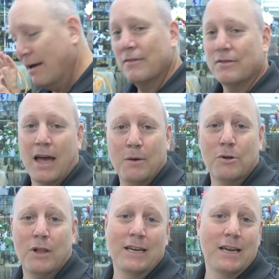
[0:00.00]
they
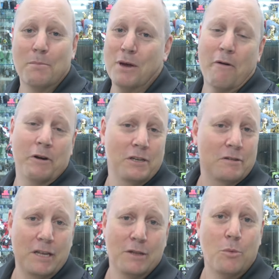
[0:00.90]
will end up going
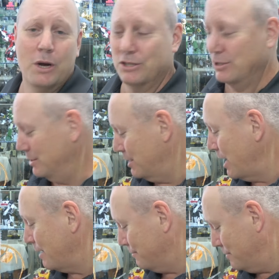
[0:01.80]
in the Western
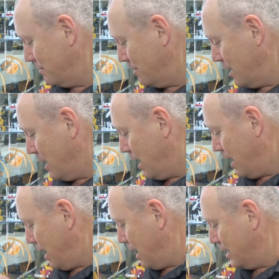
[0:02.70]
town,
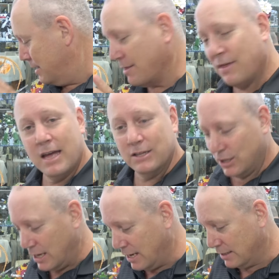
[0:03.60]
and
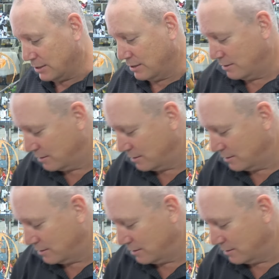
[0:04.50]
that's it